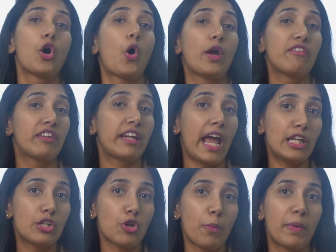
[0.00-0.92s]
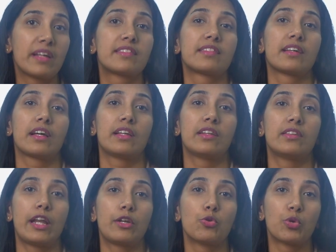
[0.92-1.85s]
or even any topics
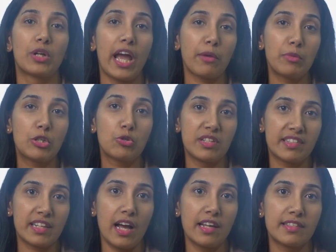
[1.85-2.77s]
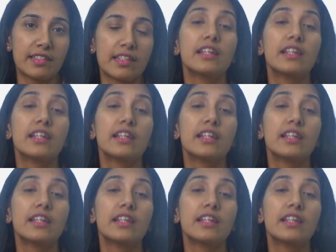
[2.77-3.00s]
that you would like me to discuss,